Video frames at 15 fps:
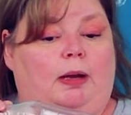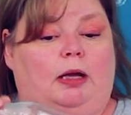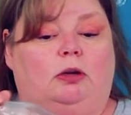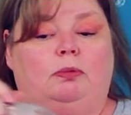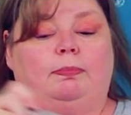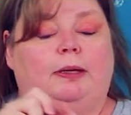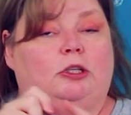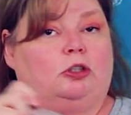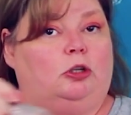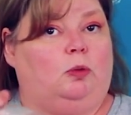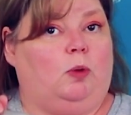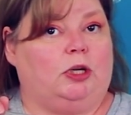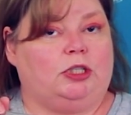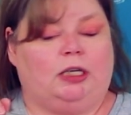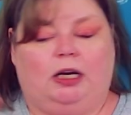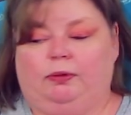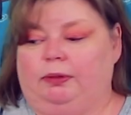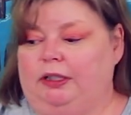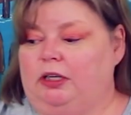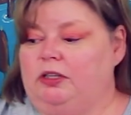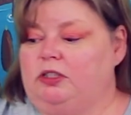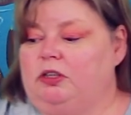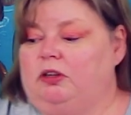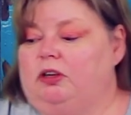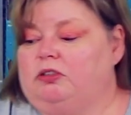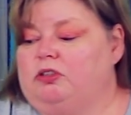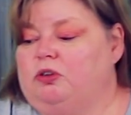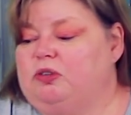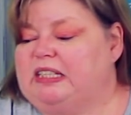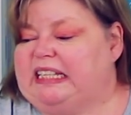bottle. Make sure you wash it out really good so
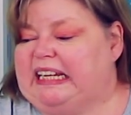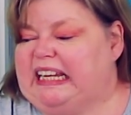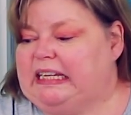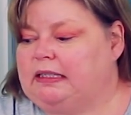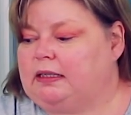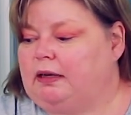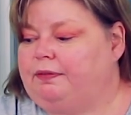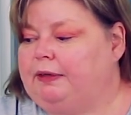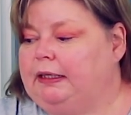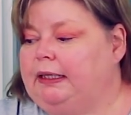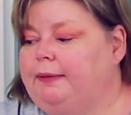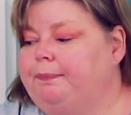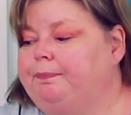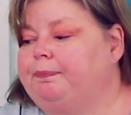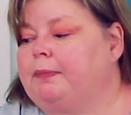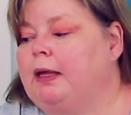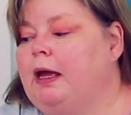there's no sticky stuff in it.